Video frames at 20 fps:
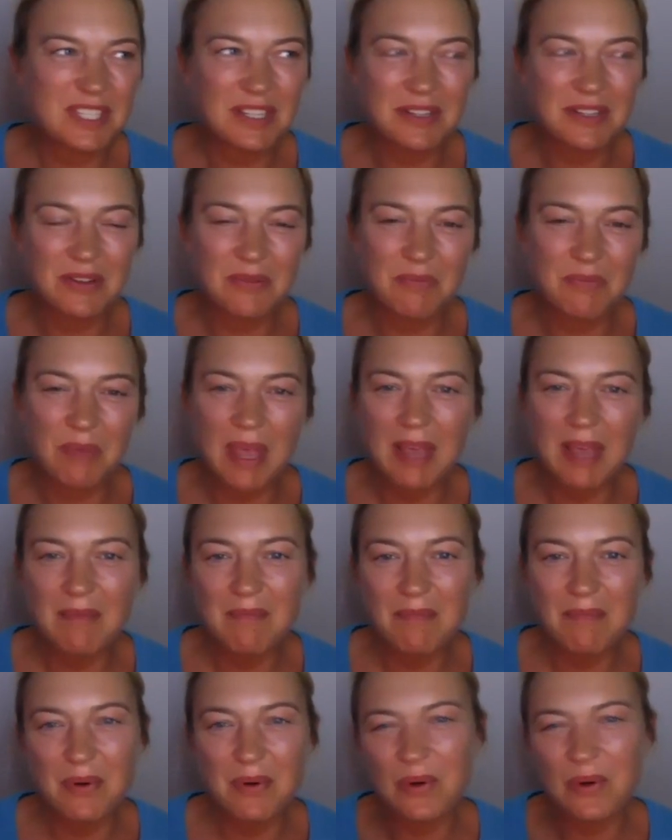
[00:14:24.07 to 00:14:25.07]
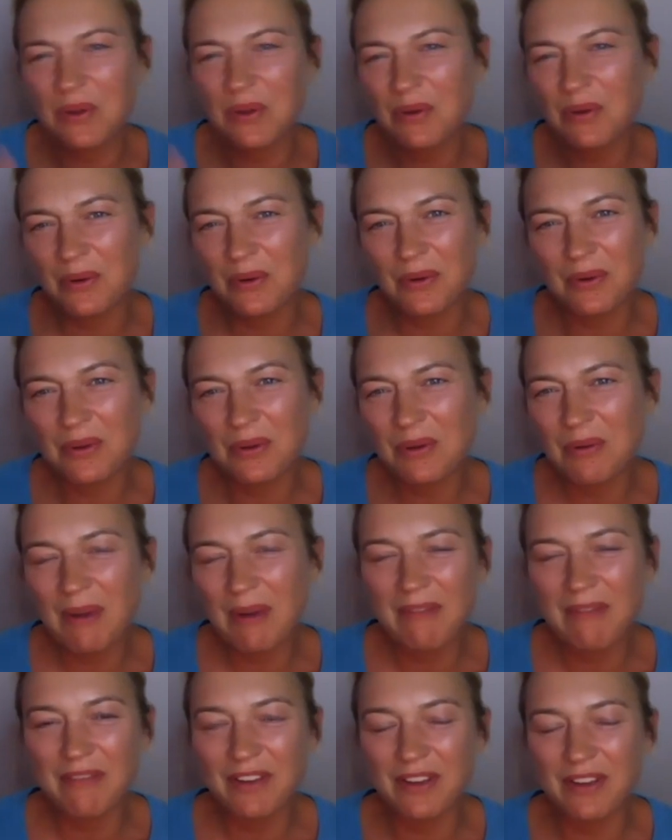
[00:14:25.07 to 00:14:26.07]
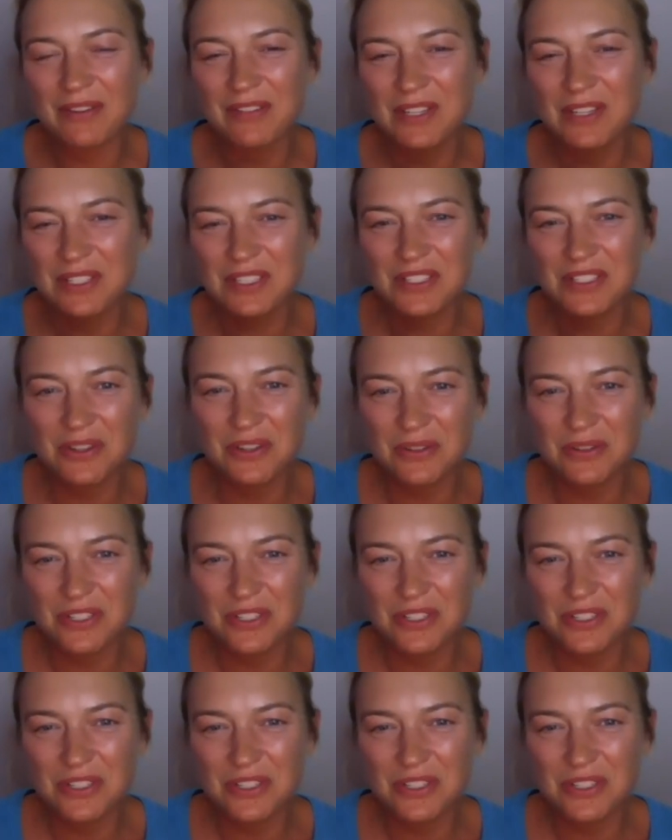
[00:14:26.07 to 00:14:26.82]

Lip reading: your pimp or your whoever, because she's...